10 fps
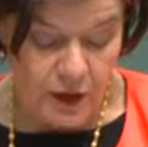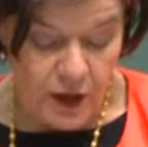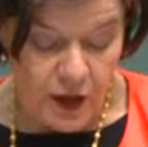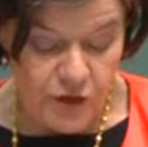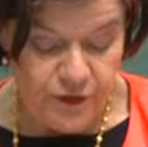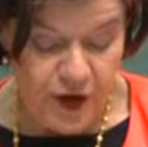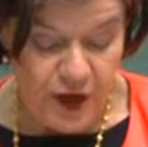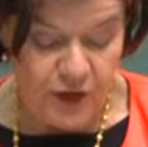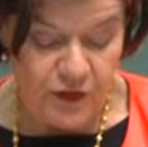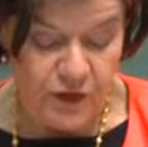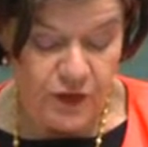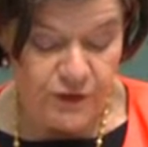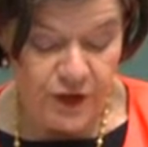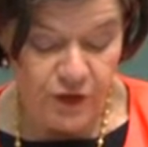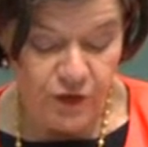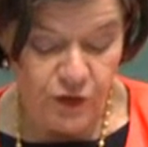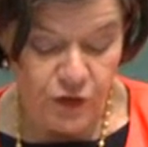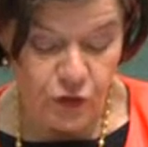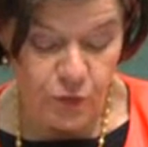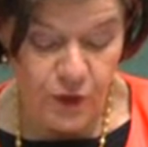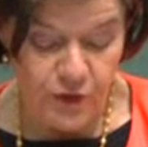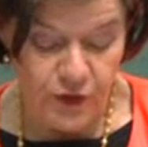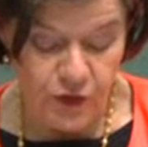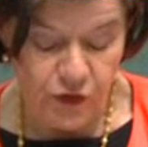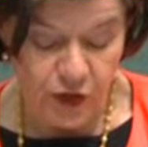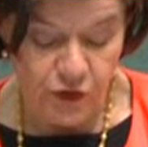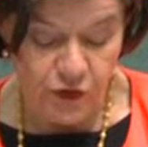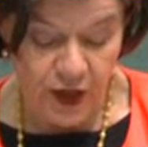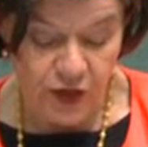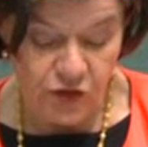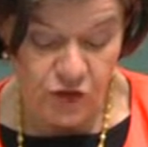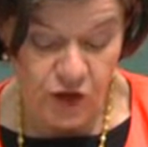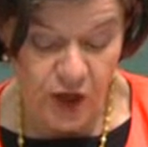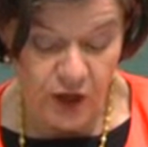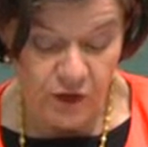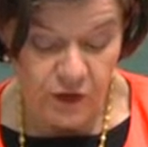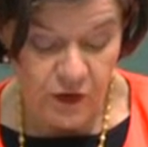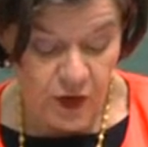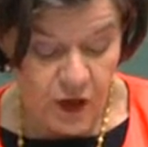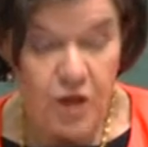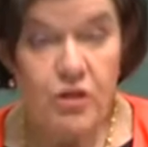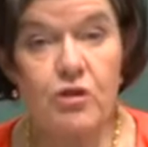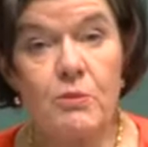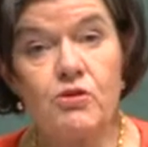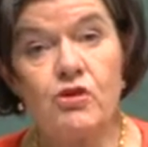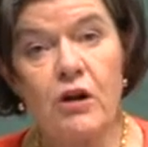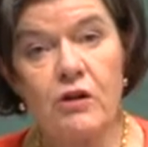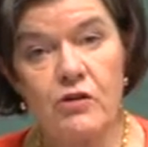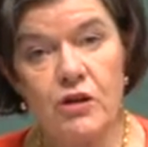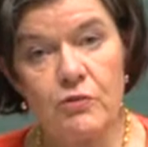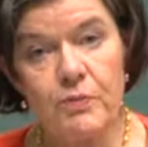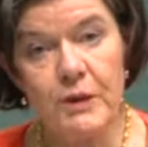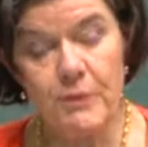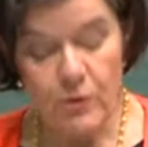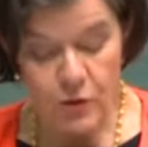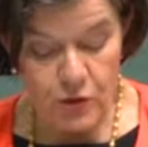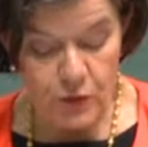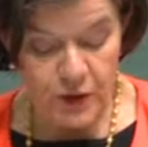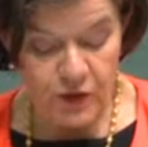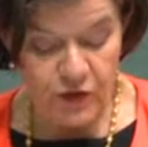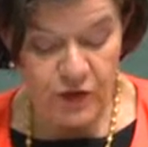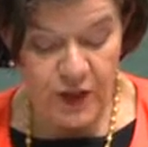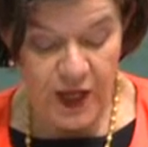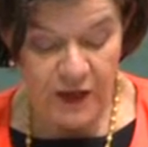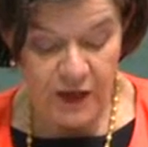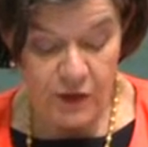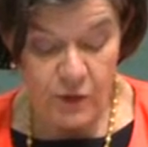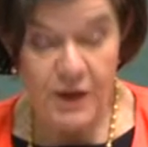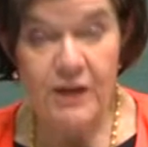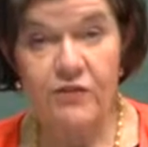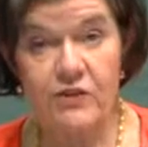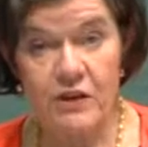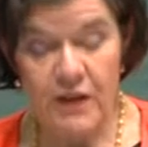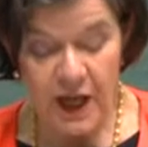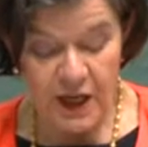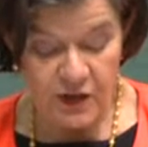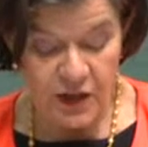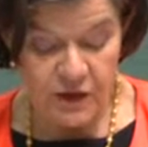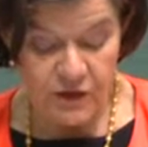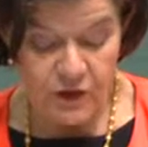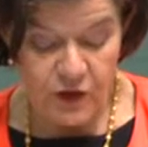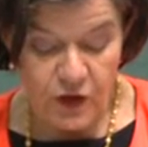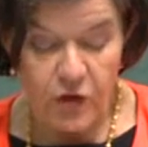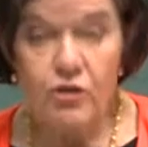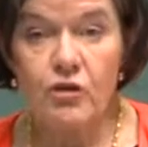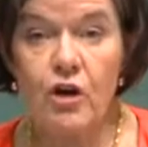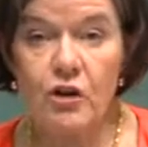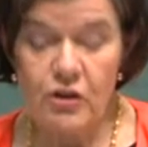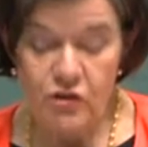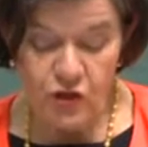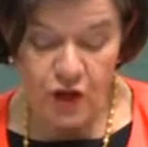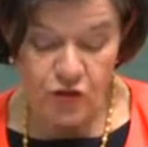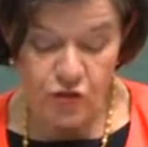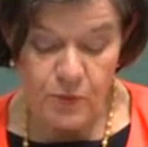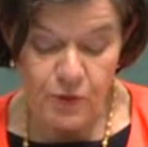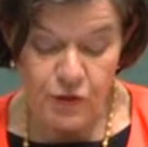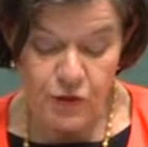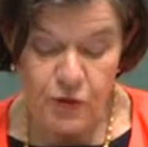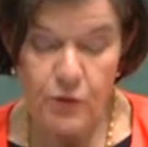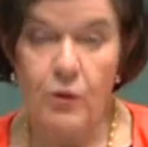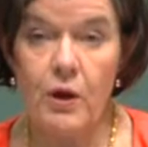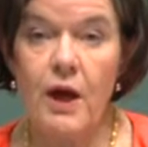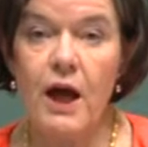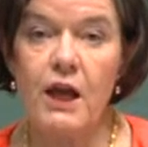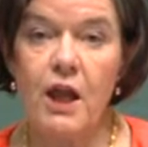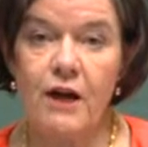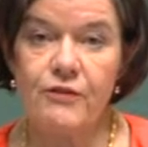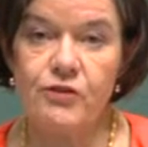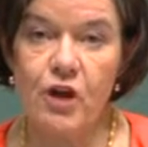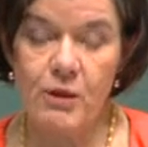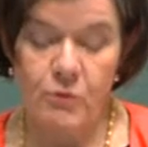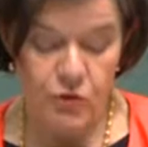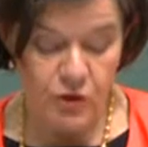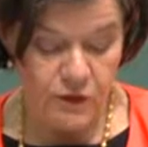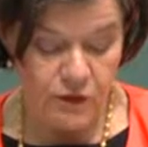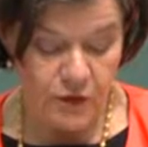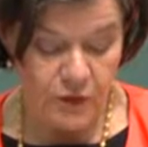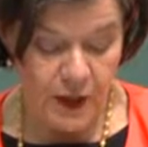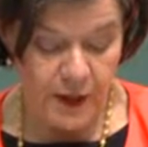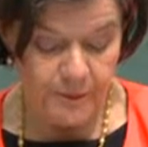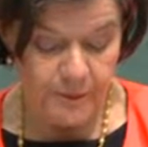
And the findings of the Defence Force Welfare Association tell us that the majority of people who enlist in the ADF do not intend to pursue a lifetime service career.